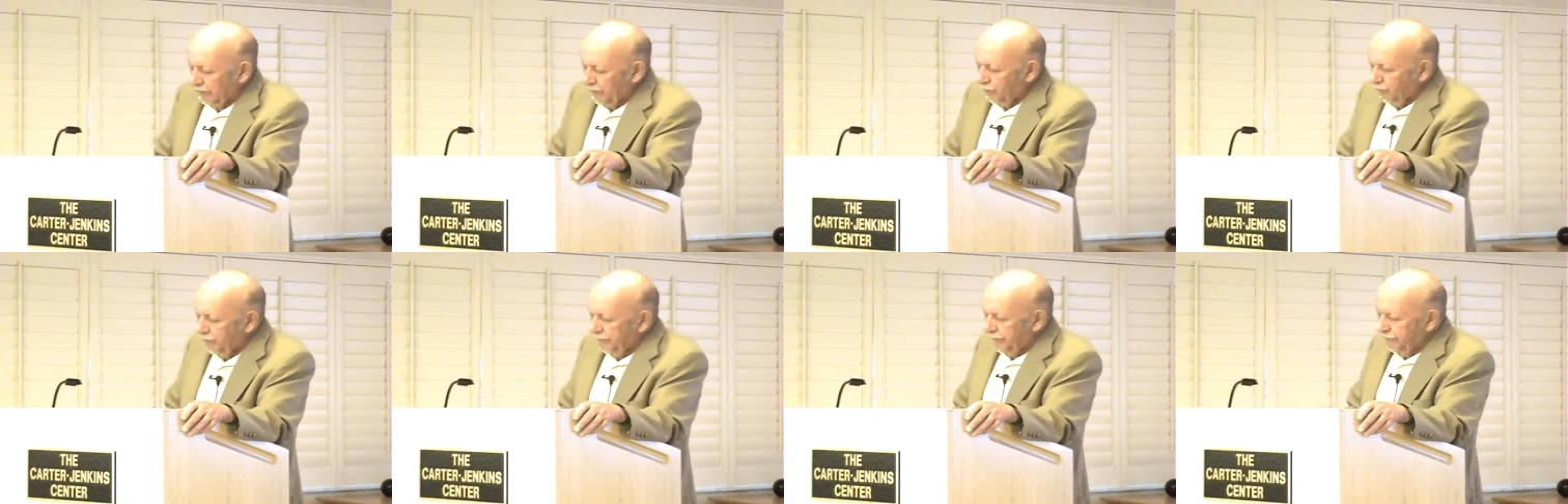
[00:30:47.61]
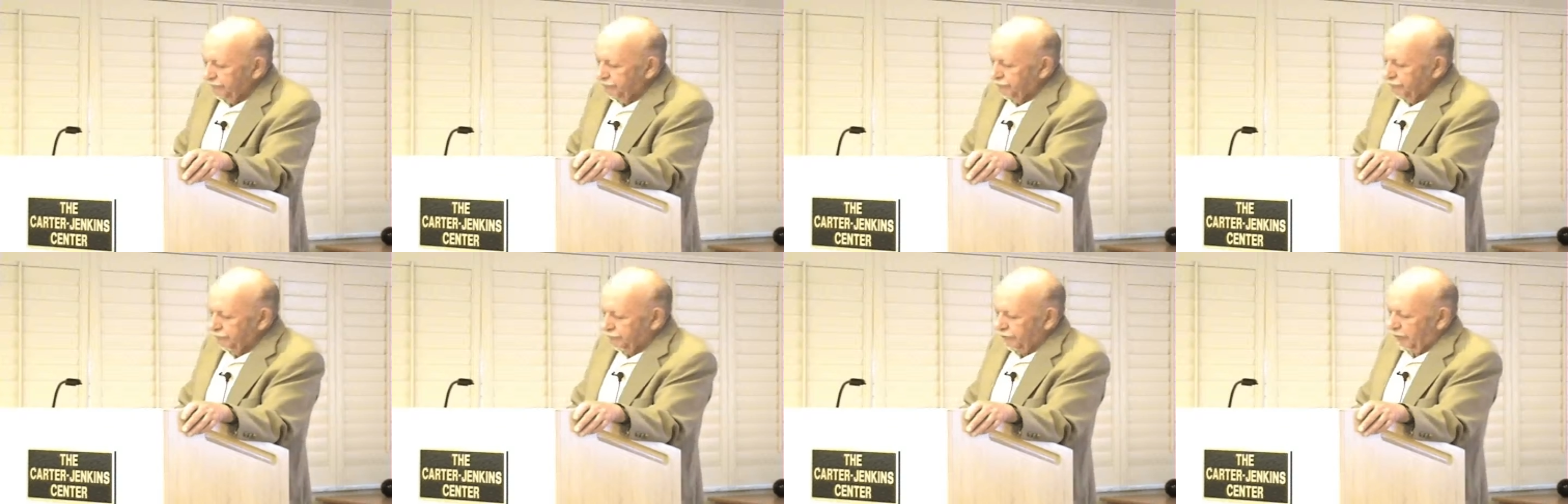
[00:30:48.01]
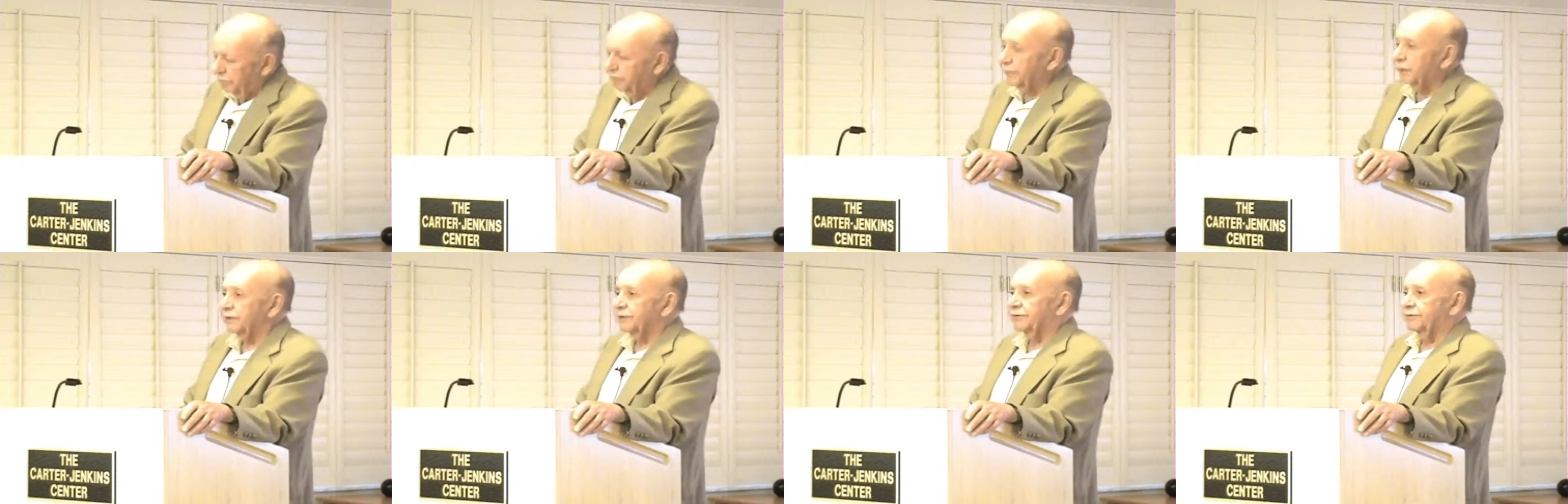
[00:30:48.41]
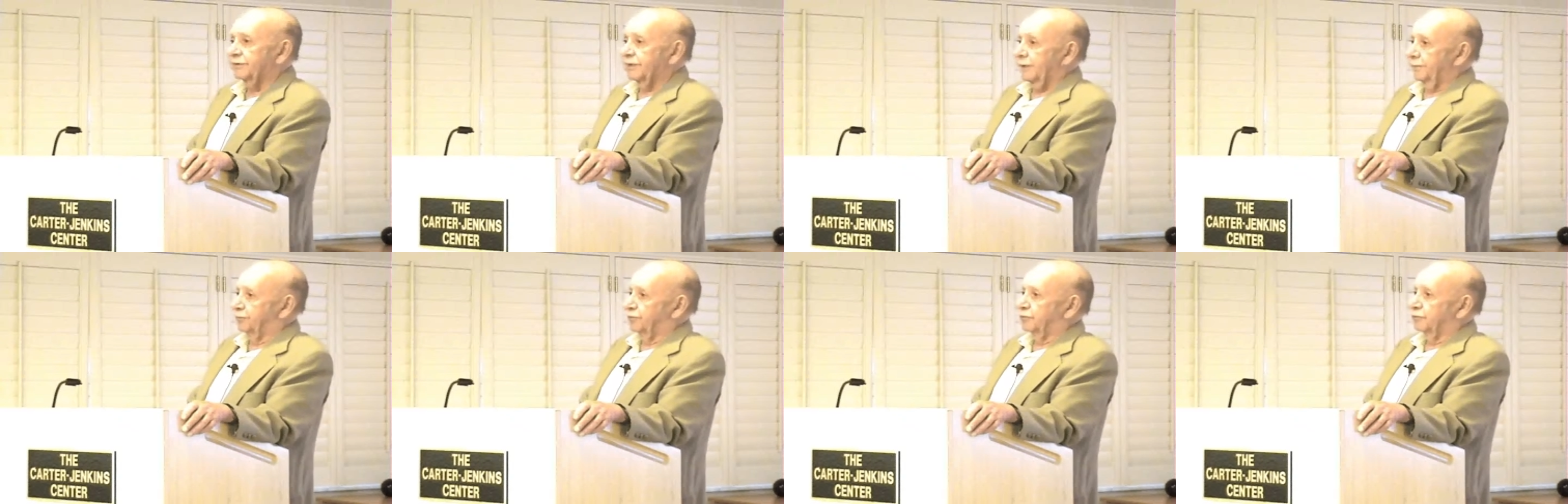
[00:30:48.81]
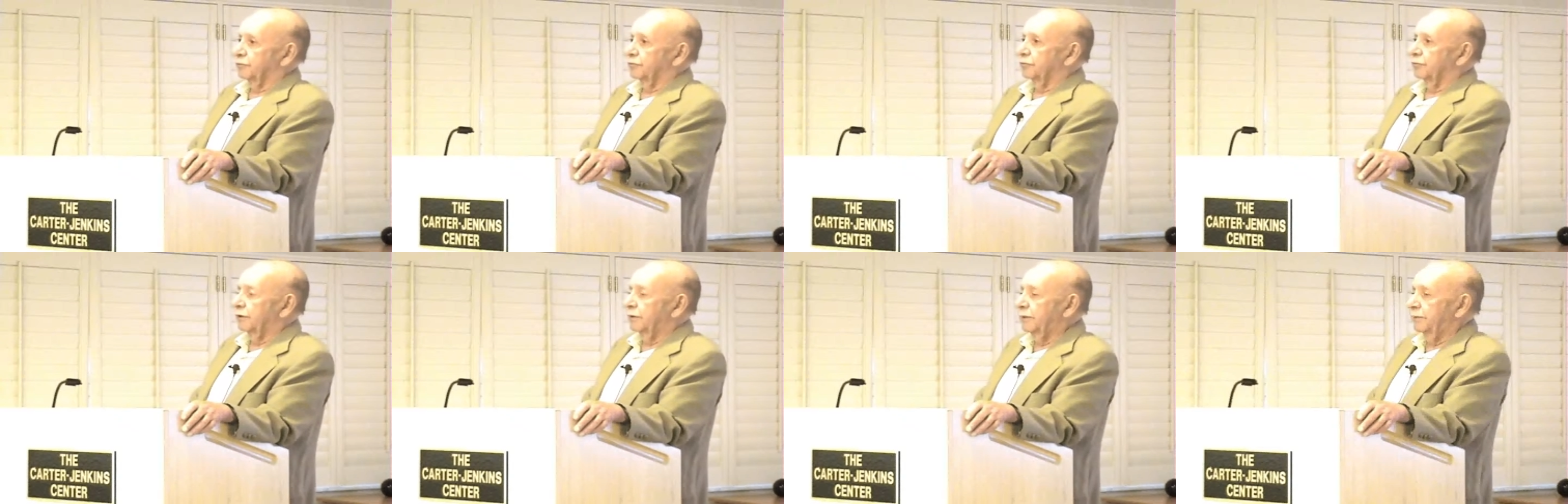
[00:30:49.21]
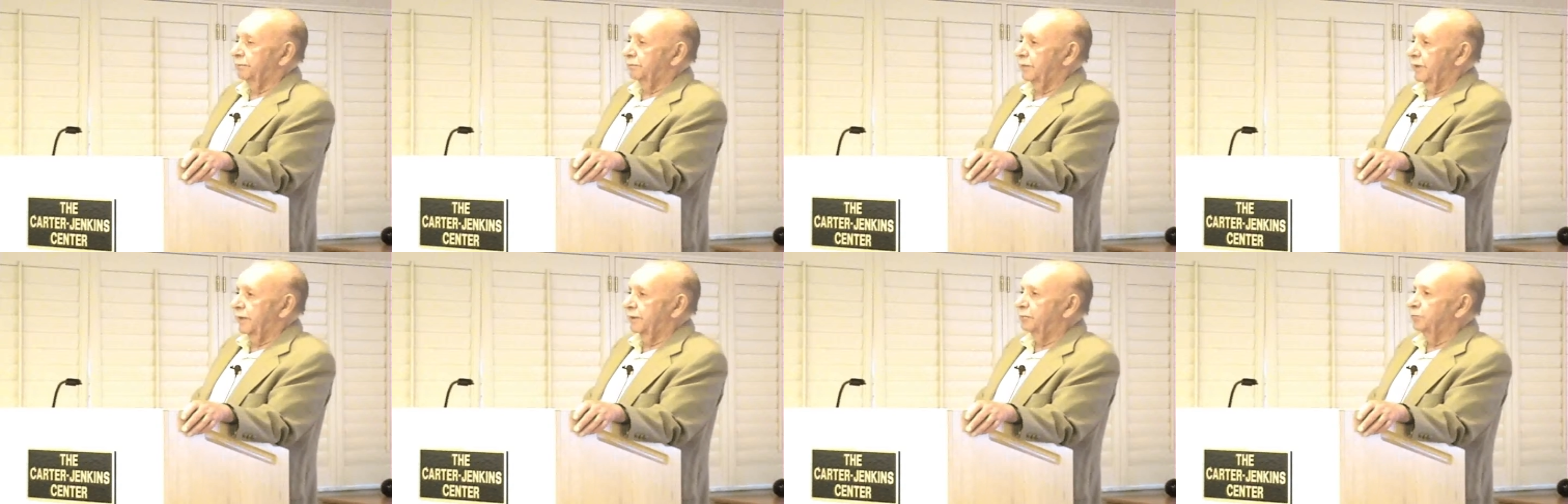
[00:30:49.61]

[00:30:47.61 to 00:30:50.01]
With some exception, he may